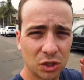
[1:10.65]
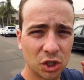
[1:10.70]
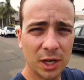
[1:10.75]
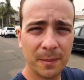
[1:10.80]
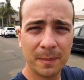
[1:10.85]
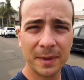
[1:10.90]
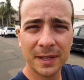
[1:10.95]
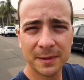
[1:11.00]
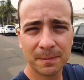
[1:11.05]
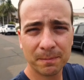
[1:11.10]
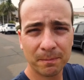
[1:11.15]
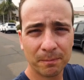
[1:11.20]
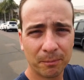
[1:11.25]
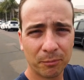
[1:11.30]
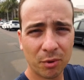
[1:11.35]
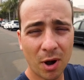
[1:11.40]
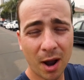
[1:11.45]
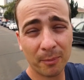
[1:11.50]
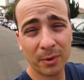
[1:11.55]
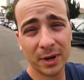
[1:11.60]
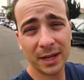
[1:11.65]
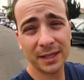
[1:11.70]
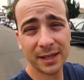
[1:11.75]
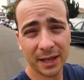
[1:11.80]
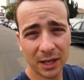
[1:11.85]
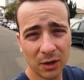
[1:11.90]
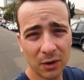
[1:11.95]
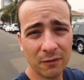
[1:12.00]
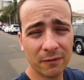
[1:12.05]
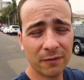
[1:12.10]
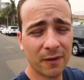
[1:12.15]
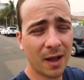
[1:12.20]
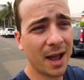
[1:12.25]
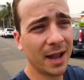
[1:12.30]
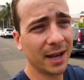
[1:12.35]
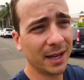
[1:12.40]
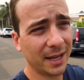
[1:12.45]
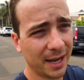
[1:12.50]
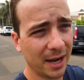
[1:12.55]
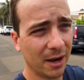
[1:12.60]
cheapest properties that you can
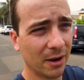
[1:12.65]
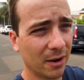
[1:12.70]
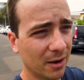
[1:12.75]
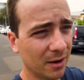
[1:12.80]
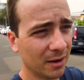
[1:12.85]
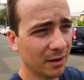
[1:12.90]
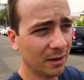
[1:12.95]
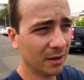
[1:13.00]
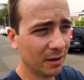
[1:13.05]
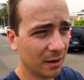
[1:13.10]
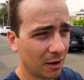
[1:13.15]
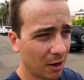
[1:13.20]
find here